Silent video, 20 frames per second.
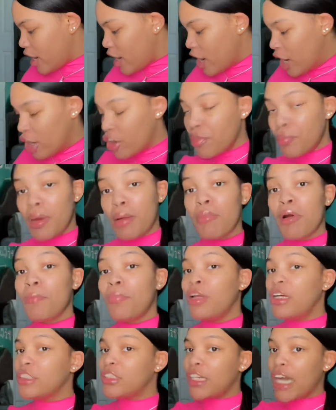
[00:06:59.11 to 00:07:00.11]
Remember,
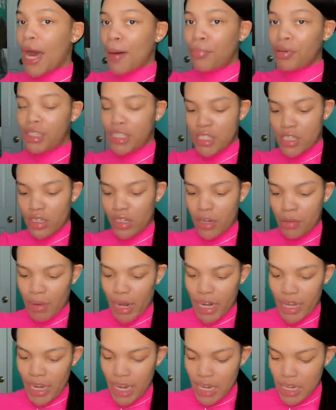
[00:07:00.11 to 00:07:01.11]
please do not put this on
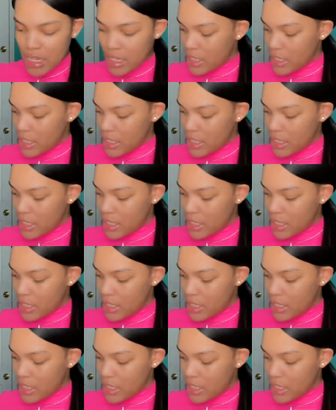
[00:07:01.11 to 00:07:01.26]
anybody else.